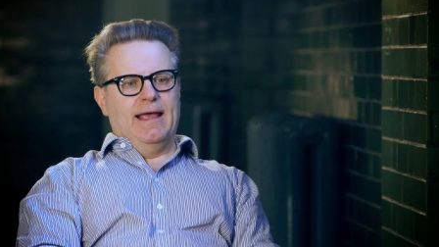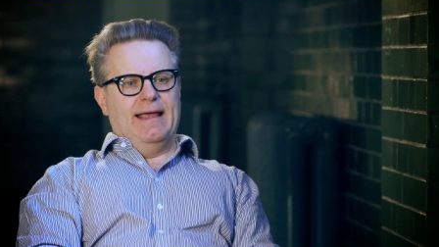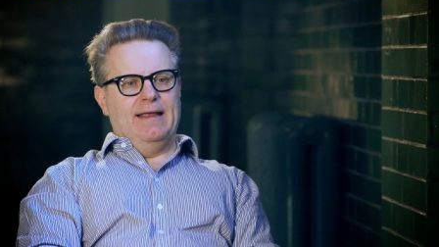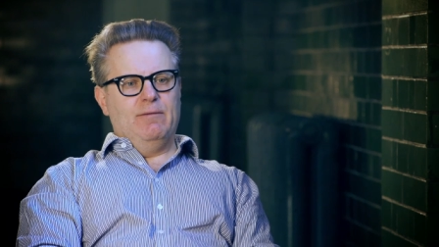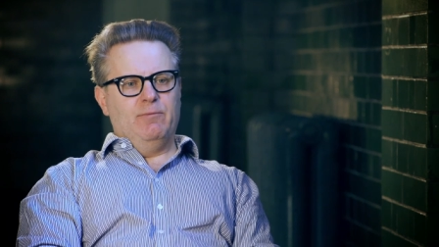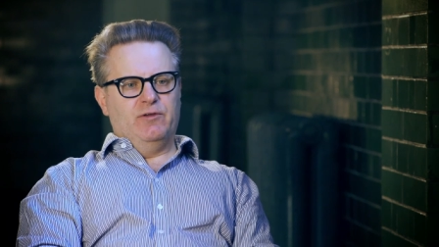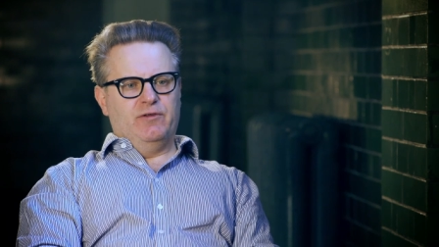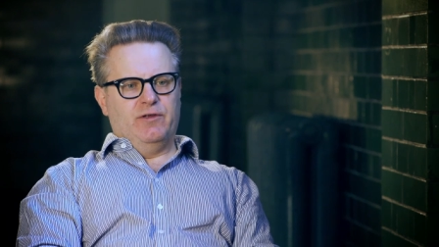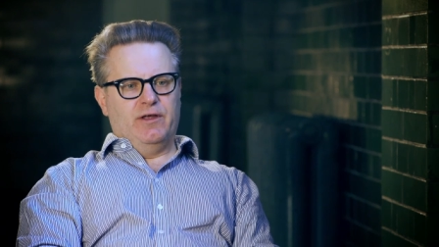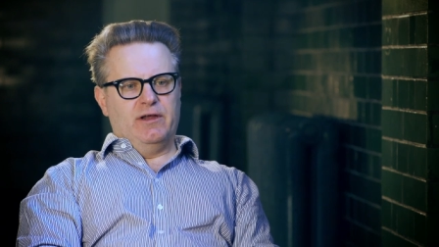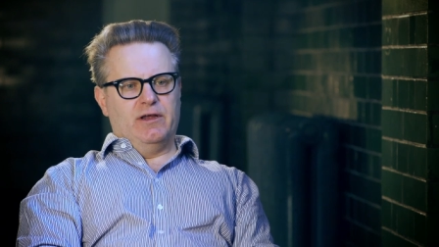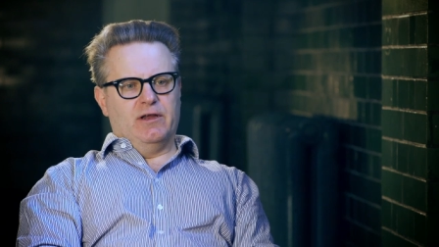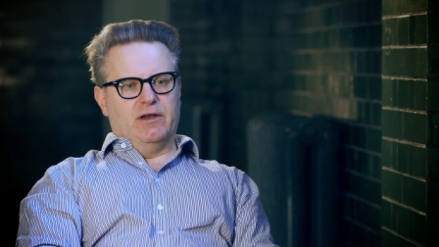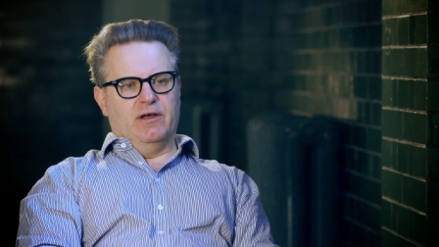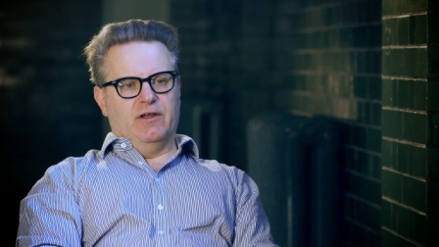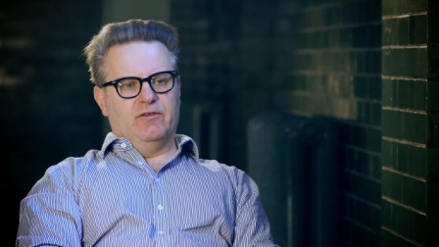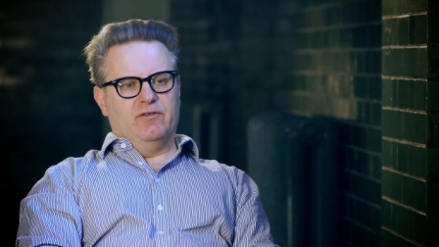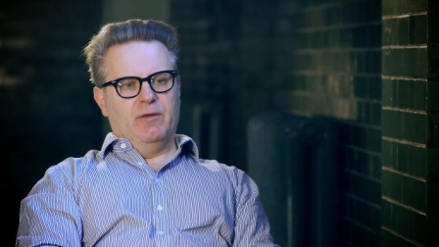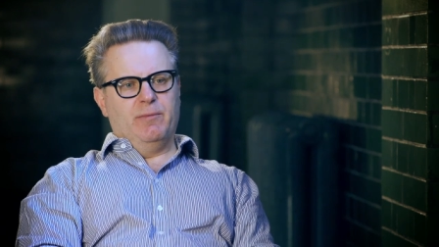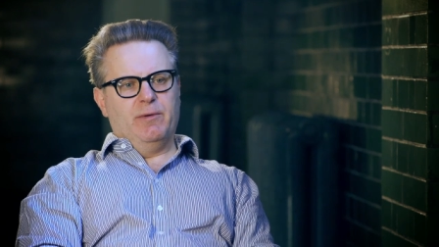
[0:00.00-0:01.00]
In
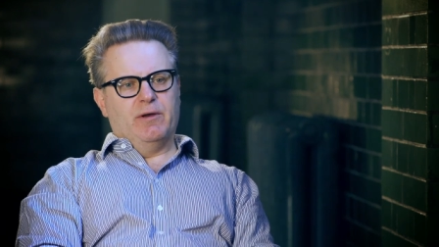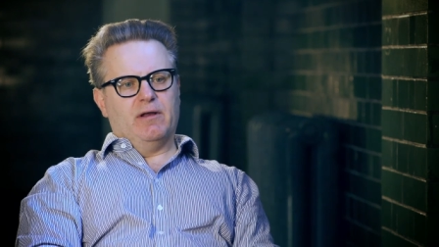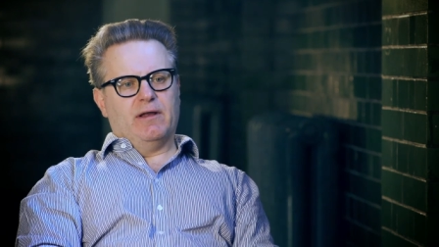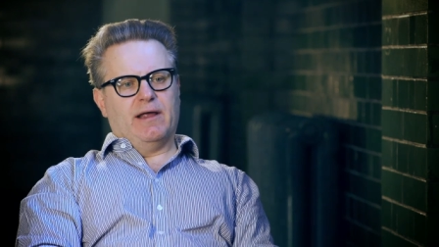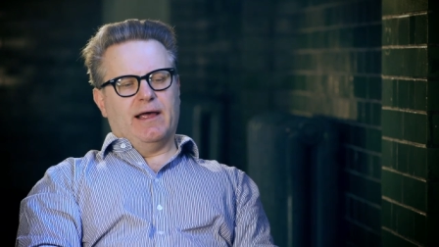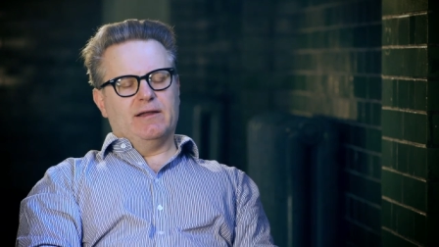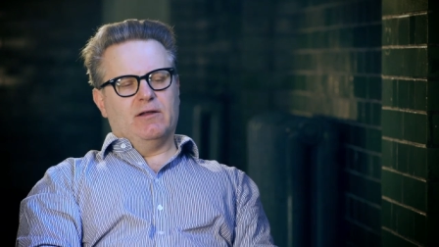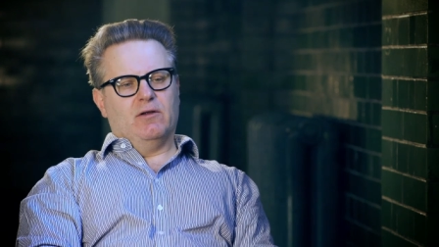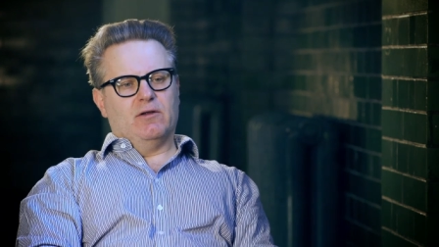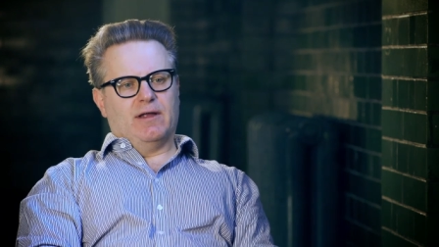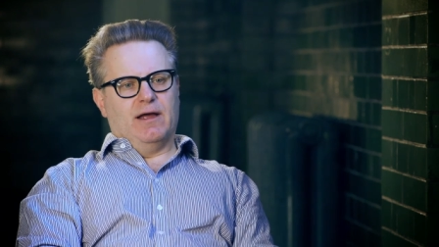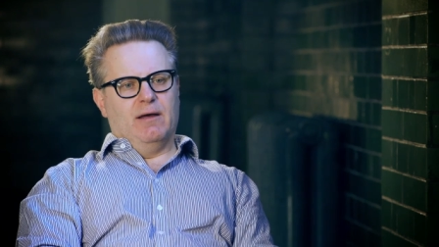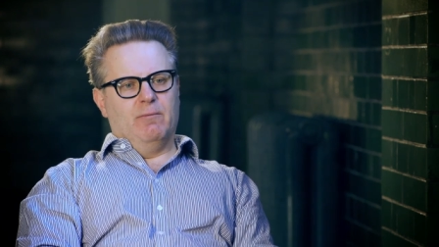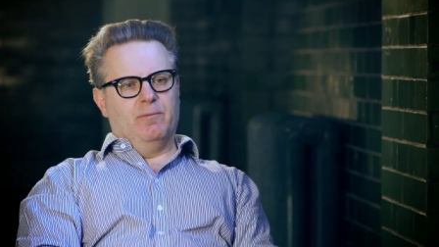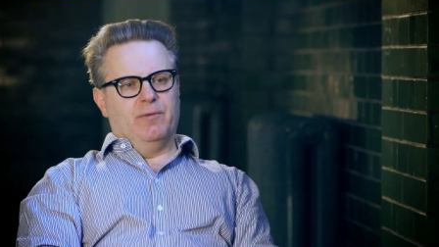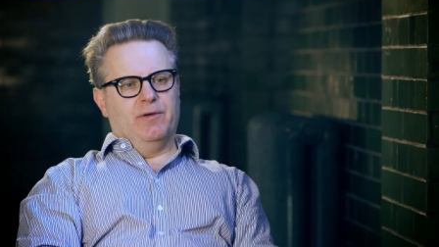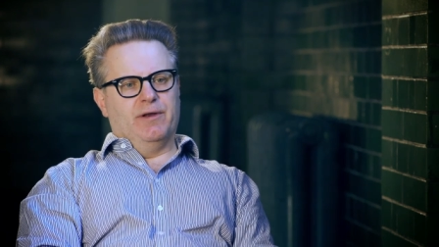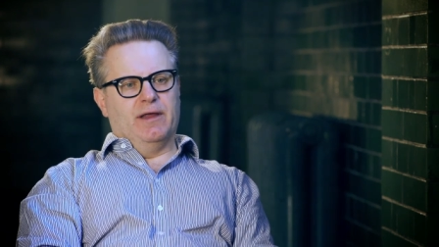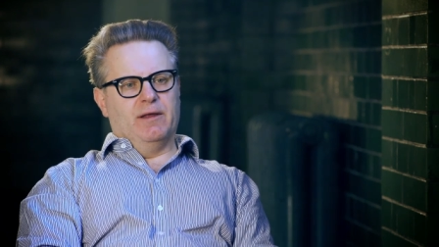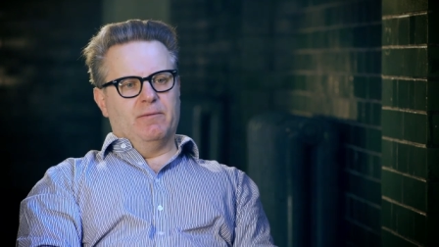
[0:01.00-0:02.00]
particular, a typical adult
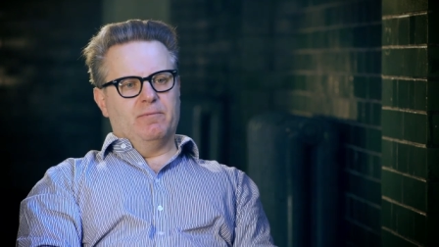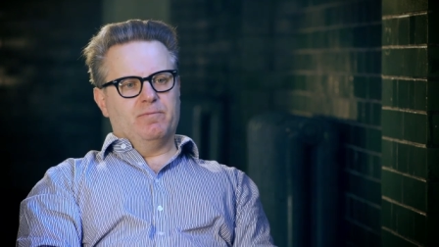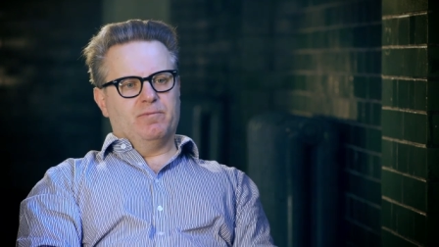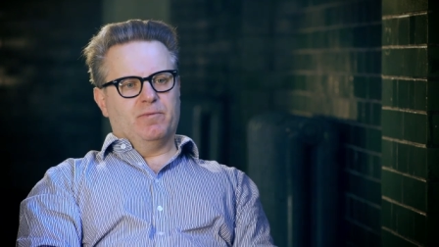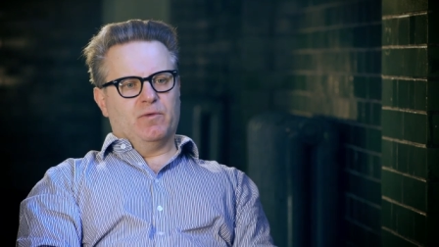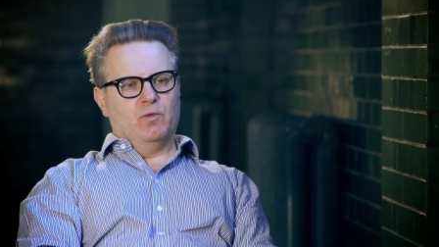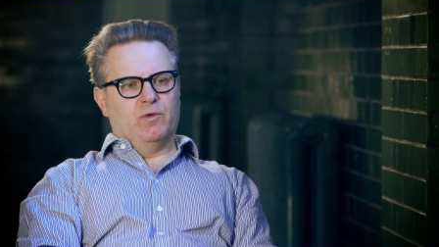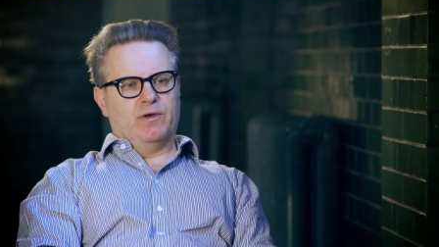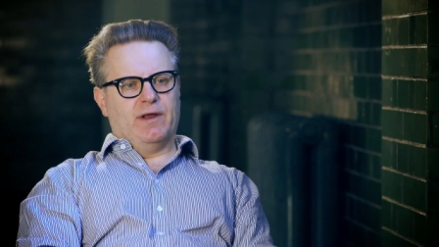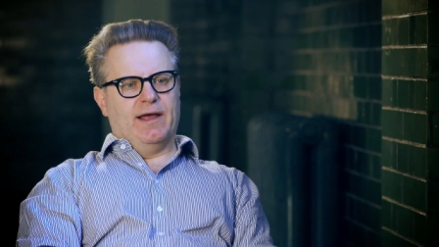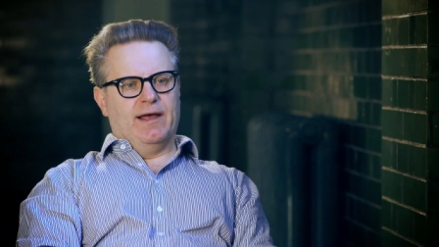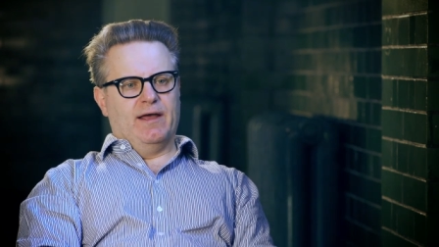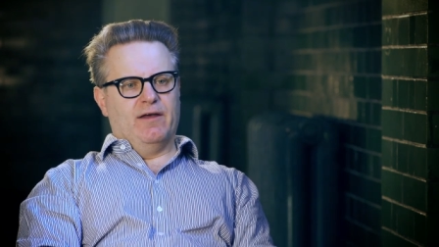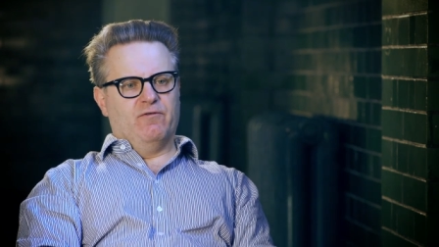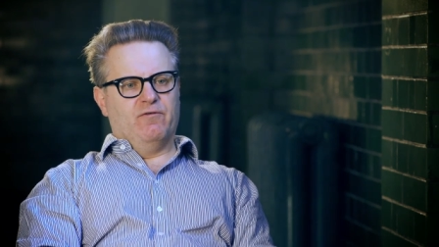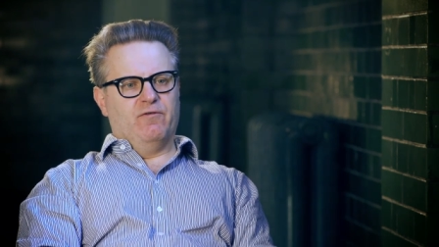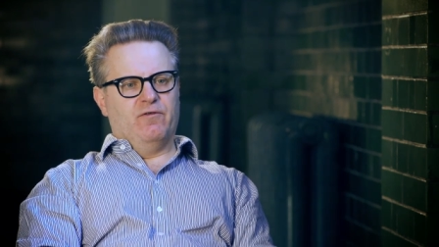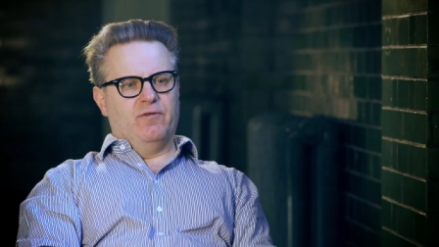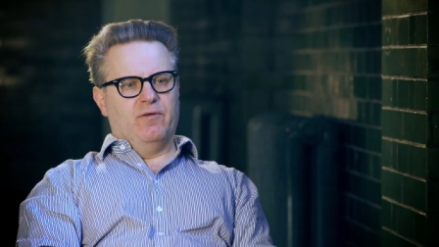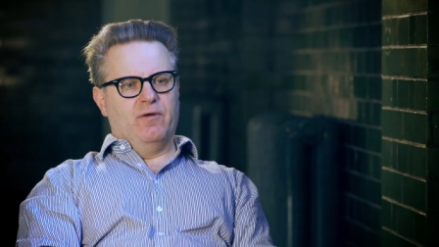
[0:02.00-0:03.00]
company would
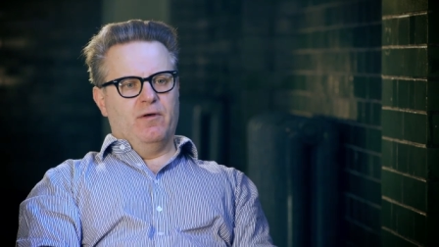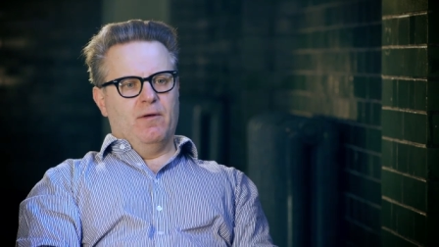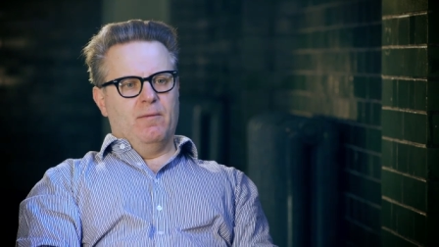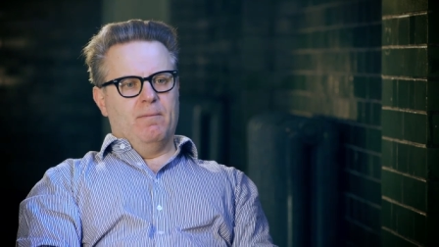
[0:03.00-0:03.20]
have